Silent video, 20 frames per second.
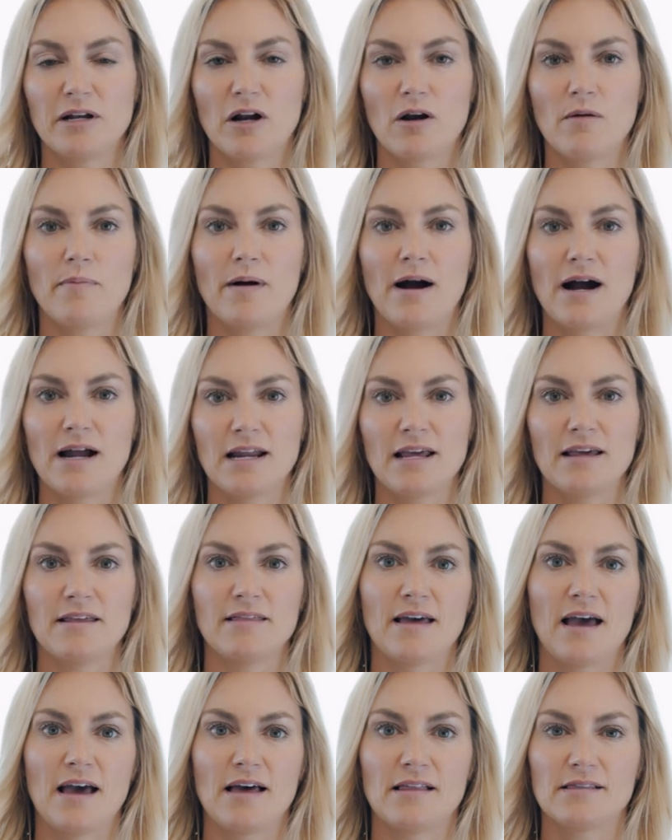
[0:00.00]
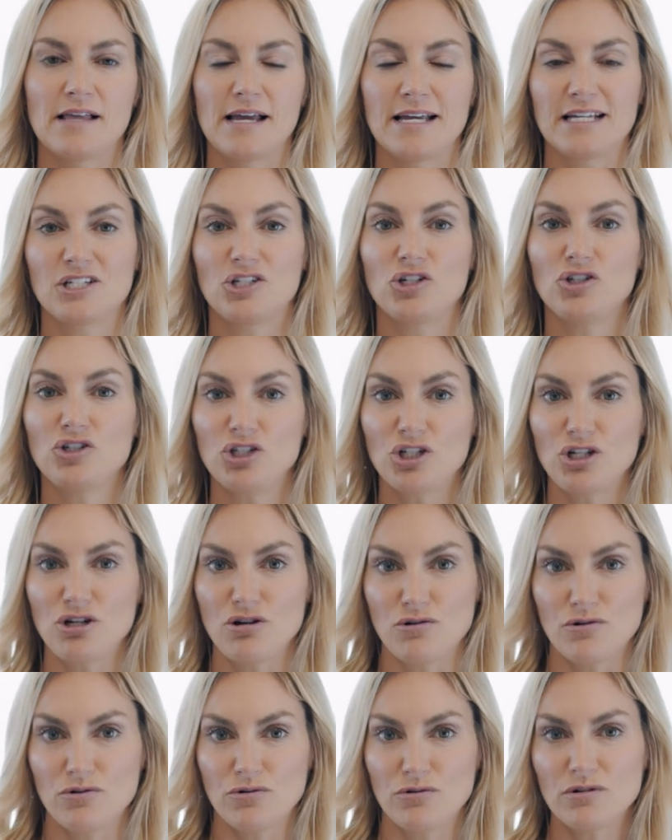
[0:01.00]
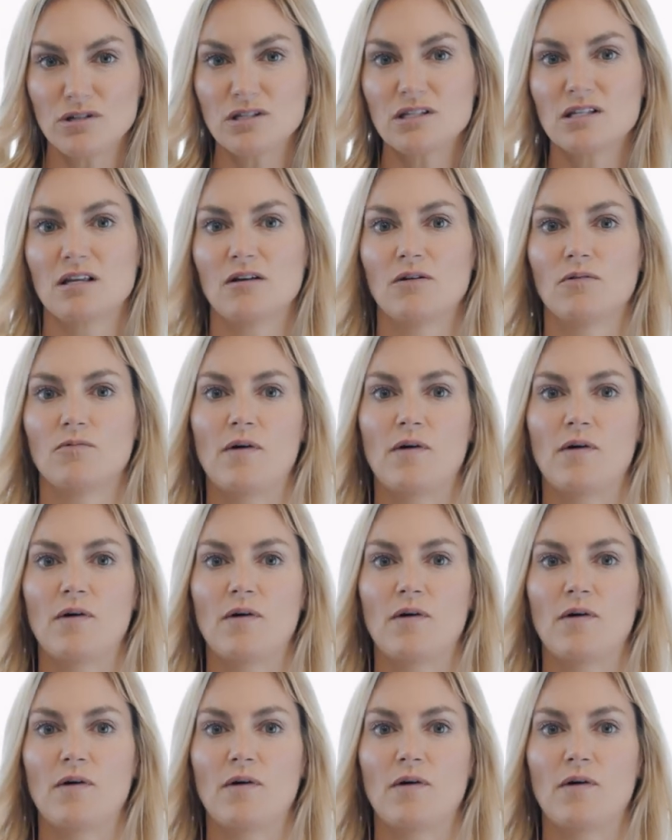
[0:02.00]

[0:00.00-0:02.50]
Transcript: in our body that likes to choose